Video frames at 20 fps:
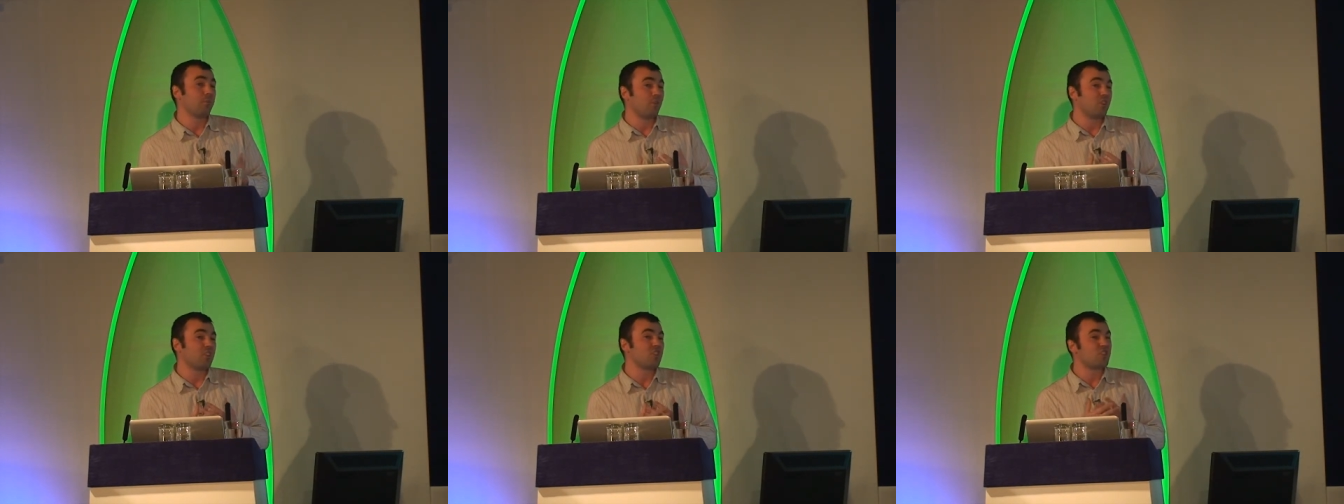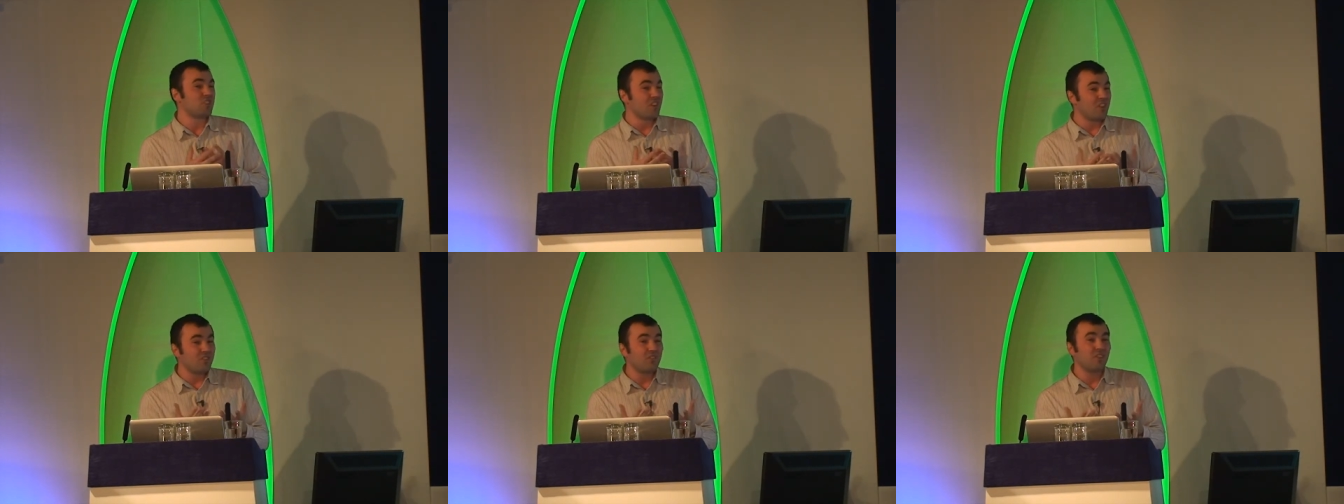But
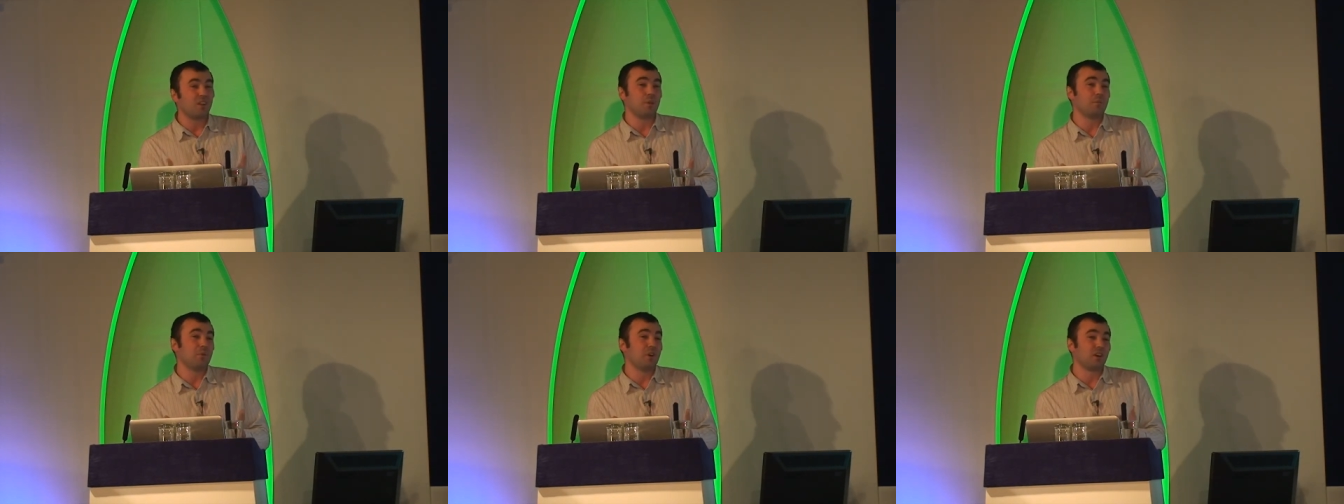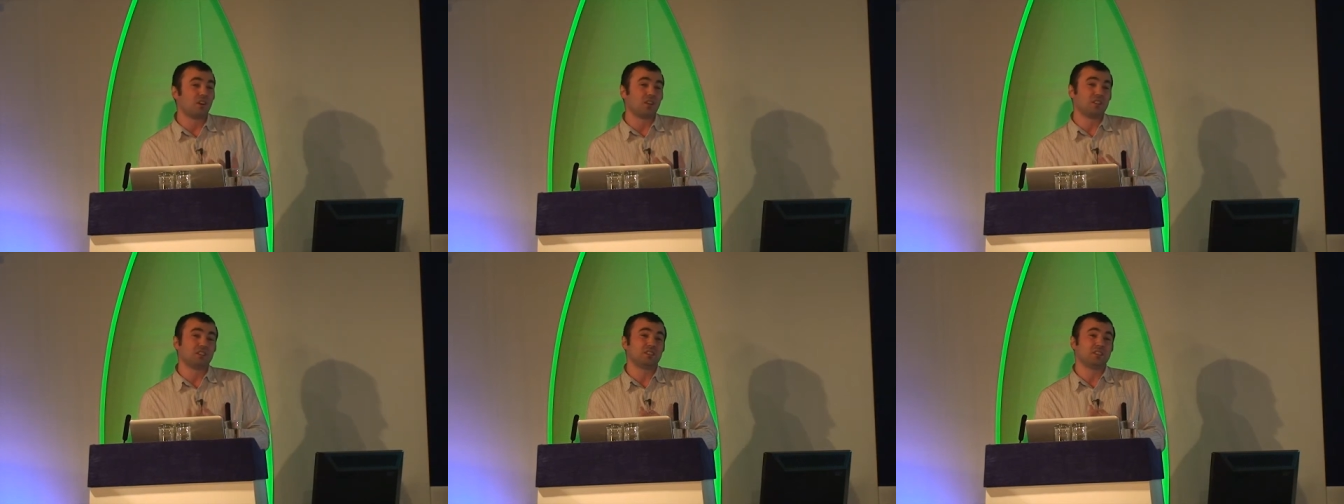generally,
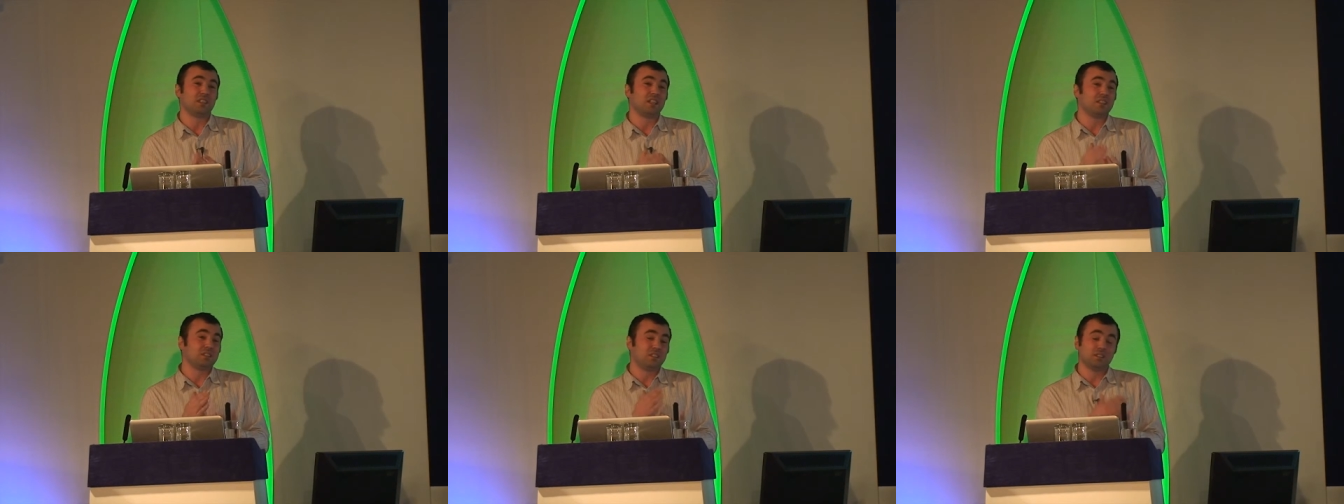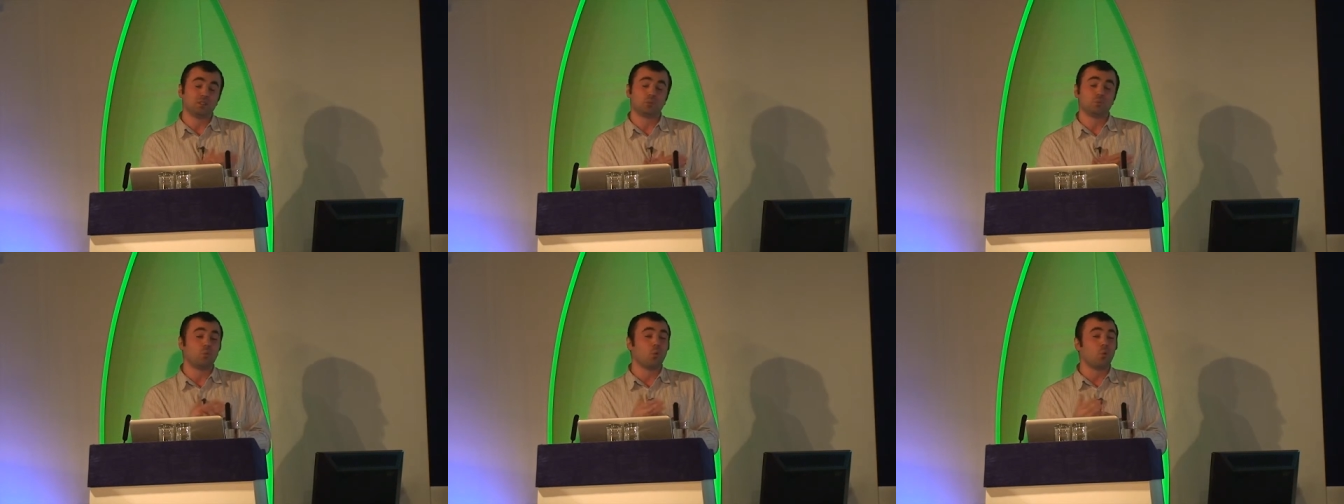marketers tend to
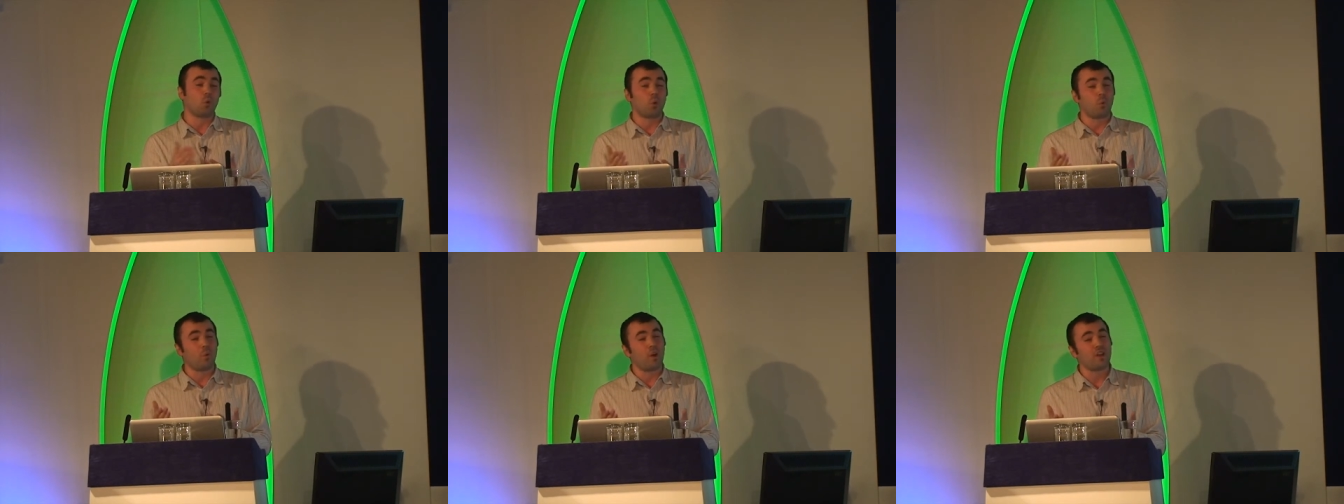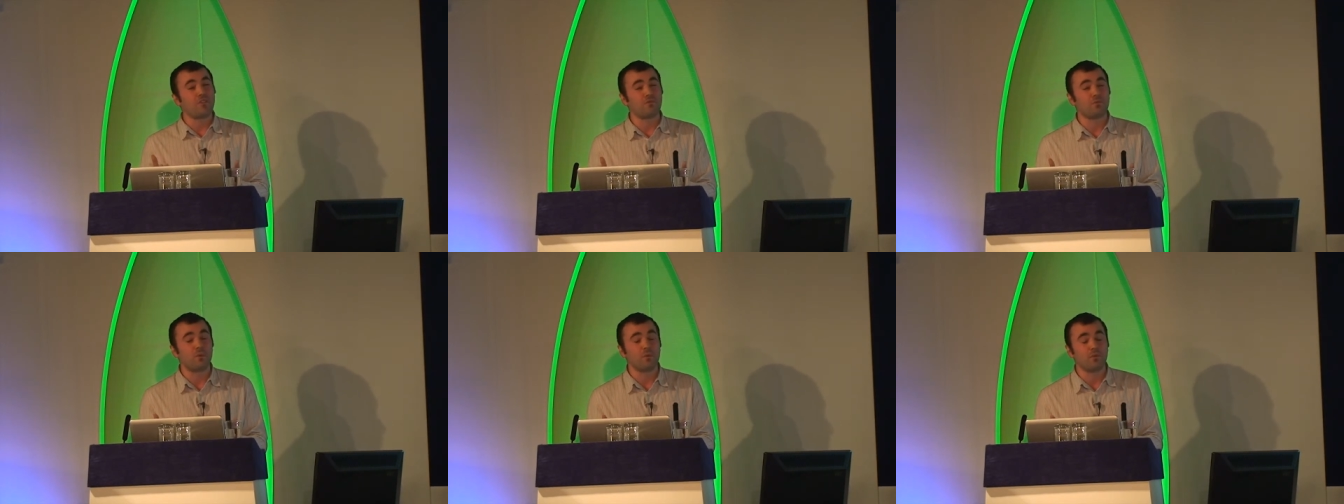just walk
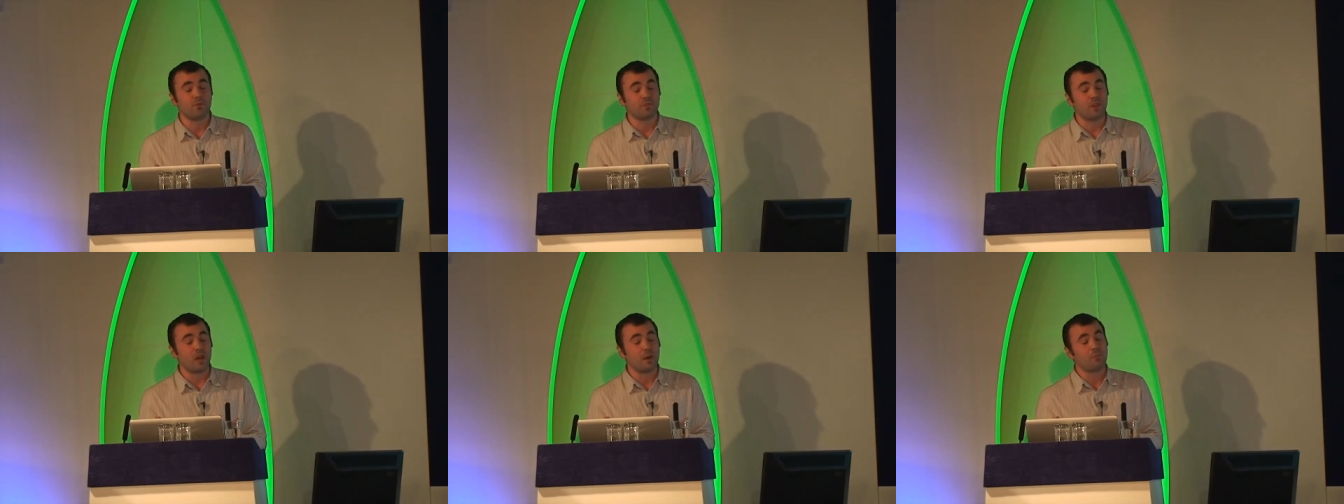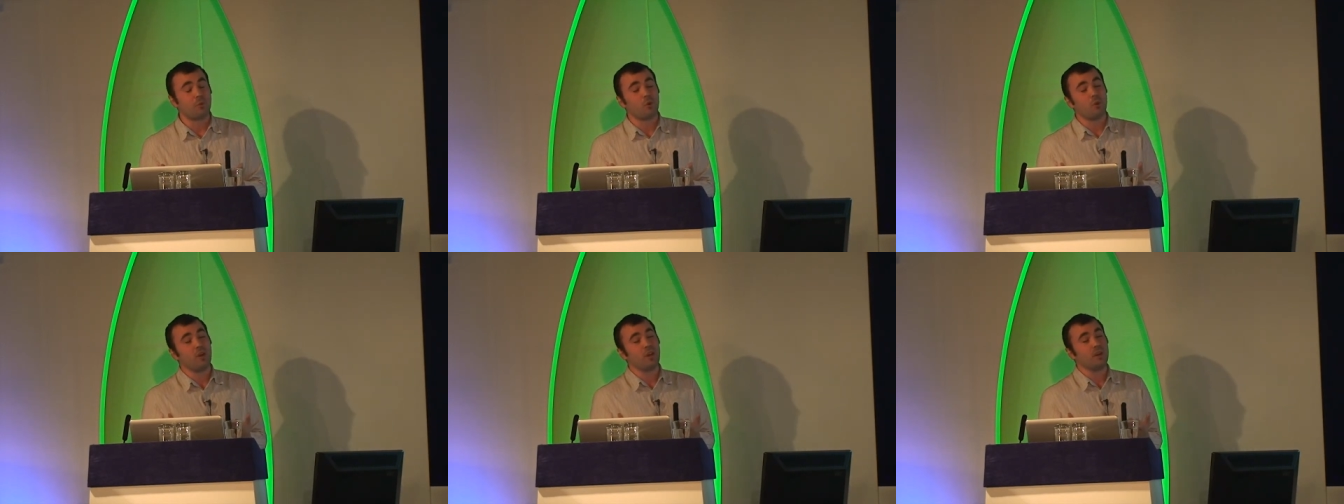away from it from
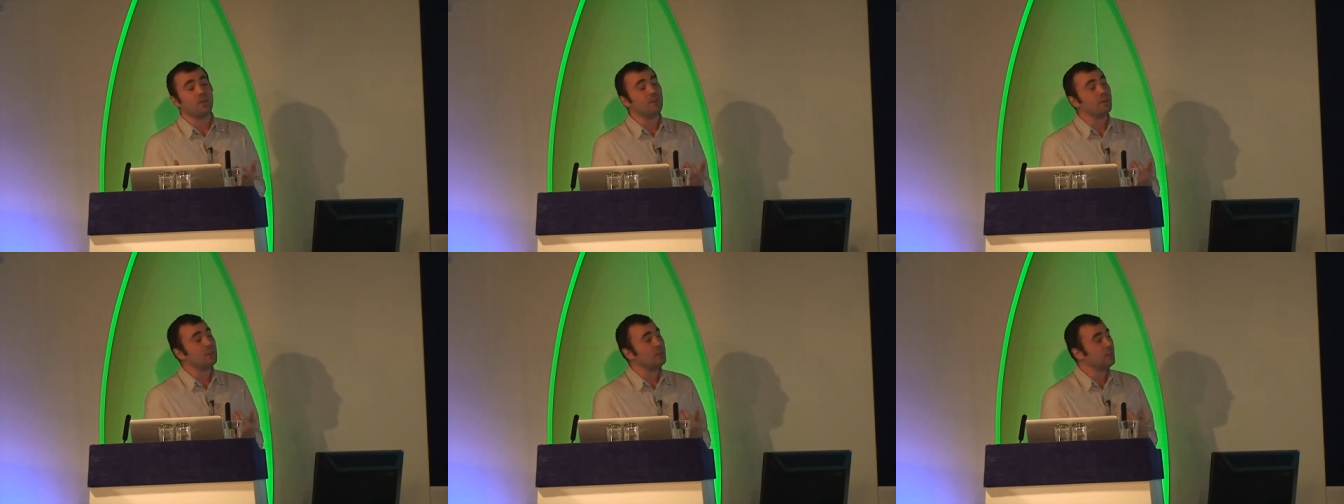that point.